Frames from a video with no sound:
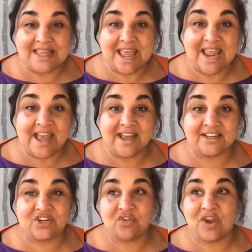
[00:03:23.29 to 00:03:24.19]
They
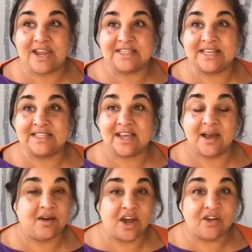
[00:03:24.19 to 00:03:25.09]
had created
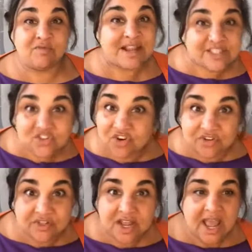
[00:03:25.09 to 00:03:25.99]
a
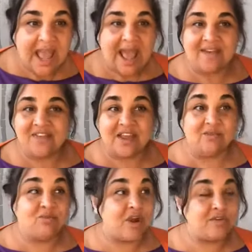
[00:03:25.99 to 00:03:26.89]
restaurant, and they
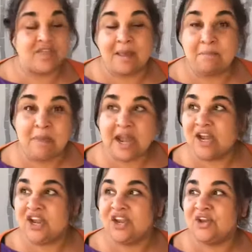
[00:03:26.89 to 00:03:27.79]
wrote their
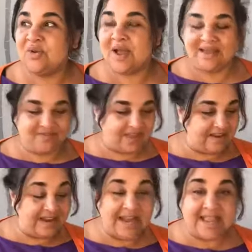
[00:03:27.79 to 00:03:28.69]
menu and
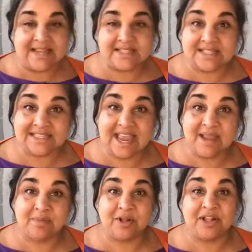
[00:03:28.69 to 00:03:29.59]
they laid the
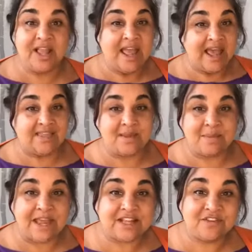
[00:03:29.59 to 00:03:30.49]
table and they
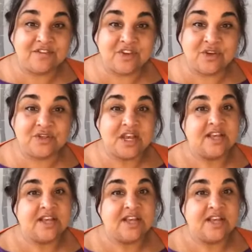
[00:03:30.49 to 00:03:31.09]
made the food.